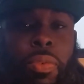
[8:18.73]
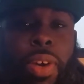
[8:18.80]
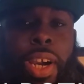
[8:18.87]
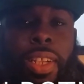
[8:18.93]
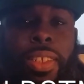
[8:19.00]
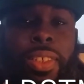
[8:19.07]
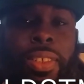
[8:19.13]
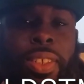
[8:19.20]

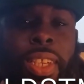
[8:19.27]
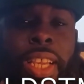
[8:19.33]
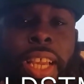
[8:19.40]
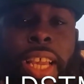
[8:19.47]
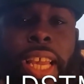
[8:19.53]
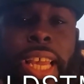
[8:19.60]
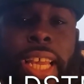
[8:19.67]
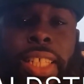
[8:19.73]
Rogers.
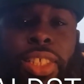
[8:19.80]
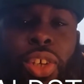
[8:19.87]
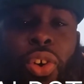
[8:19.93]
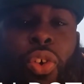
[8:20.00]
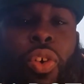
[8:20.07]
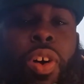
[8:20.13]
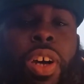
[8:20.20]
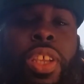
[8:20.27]
And to
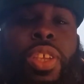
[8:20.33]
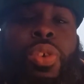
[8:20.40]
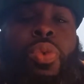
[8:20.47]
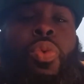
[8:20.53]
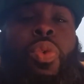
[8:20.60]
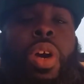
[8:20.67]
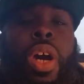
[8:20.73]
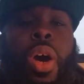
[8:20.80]
all
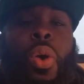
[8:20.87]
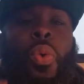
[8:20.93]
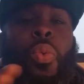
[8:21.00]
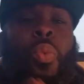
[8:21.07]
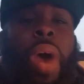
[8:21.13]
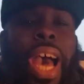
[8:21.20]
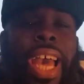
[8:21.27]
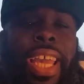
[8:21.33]
you
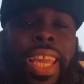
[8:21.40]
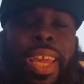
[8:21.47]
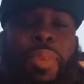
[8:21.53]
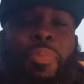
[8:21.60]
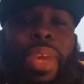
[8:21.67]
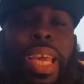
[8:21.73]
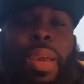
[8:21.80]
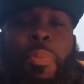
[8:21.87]
whack
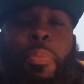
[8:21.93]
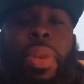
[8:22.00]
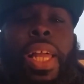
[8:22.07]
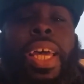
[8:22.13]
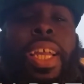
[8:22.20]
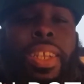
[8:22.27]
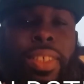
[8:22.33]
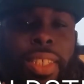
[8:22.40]
NBA
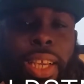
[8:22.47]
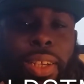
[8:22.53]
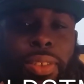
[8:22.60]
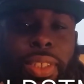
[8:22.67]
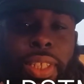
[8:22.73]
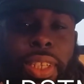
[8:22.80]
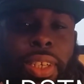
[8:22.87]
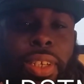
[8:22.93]
players
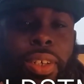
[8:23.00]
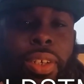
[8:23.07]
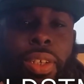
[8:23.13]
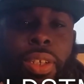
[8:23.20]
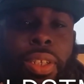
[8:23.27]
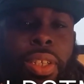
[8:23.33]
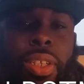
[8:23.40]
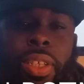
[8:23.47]
out there
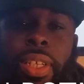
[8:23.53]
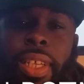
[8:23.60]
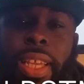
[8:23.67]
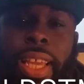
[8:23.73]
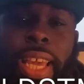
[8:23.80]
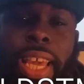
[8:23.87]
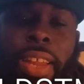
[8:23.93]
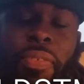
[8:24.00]

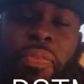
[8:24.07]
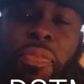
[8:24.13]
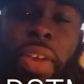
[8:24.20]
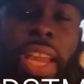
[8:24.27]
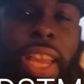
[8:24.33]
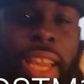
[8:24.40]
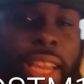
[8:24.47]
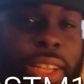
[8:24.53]
and
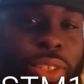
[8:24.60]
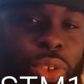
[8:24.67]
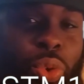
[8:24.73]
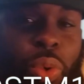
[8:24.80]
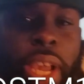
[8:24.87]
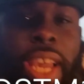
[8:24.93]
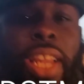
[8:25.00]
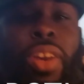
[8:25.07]
fans
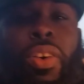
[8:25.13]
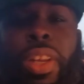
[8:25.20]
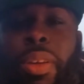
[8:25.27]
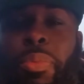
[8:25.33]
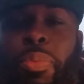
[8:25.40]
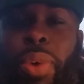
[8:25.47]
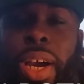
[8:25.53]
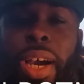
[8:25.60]
who hate on
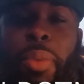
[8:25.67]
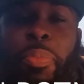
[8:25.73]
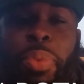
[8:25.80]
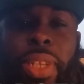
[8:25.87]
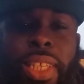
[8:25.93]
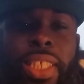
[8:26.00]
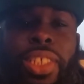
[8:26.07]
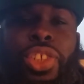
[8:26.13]
LeBron,
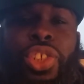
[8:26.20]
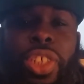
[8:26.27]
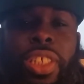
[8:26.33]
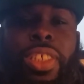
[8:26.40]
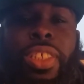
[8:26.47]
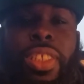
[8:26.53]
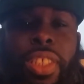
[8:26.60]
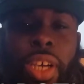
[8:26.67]
please
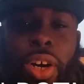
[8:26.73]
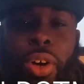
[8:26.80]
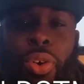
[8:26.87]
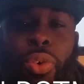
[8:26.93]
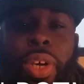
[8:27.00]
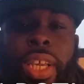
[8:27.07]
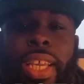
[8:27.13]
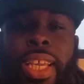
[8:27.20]
just know